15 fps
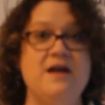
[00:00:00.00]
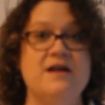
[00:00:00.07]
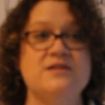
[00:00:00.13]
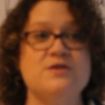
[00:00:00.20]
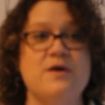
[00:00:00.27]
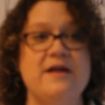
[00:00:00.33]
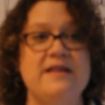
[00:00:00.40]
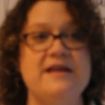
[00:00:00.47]

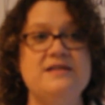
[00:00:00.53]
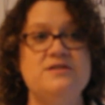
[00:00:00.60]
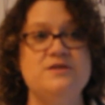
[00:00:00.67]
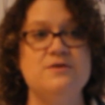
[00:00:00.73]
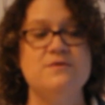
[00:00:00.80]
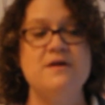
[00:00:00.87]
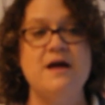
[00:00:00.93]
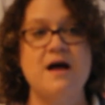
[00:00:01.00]
So I like
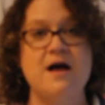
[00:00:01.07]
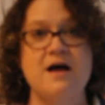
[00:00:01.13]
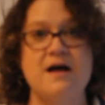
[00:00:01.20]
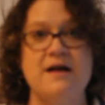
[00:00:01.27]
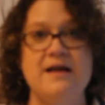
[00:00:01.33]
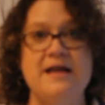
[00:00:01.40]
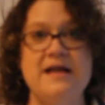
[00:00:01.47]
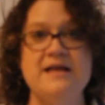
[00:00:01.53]
to
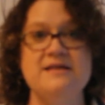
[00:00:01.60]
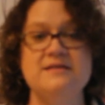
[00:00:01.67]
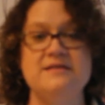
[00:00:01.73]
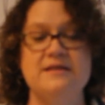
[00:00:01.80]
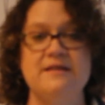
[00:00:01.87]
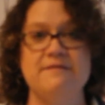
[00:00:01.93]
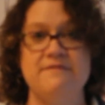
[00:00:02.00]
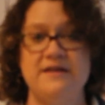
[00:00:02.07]
end
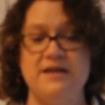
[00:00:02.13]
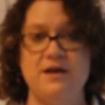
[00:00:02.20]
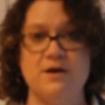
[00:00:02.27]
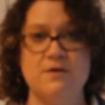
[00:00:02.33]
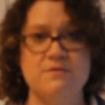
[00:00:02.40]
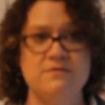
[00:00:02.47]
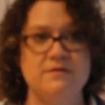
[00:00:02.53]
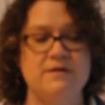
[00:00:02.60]
the
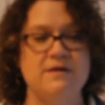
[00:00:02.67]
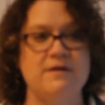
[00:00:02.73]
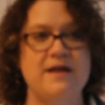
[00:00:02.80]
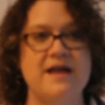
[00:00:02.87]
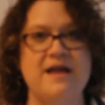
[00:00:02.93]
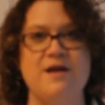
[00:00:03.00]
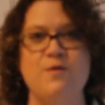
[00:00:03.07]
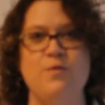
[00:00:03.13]
video,
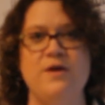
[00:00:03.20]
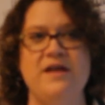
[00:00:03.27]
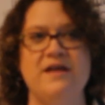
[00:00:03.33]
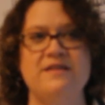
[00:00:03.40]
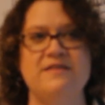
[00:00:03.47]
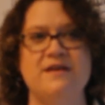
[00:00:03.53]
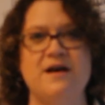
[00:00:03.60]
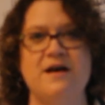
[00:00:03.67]
okay,
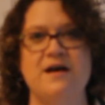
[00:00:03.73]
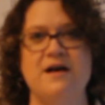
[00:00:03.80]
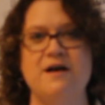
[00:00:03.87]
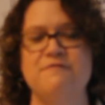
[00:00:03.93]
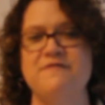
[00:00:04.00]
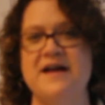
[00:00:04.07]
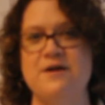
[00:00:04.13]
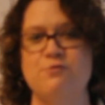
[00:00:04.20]
with a
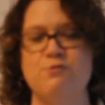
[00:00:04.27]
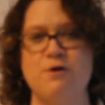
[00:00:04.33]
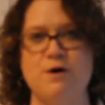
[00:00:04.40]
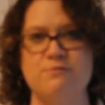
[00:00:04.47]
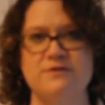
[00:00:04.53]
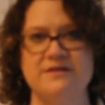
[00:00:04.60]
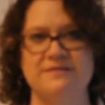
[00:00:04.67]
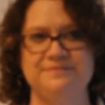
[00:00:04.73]
final
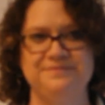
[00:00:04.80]
quote.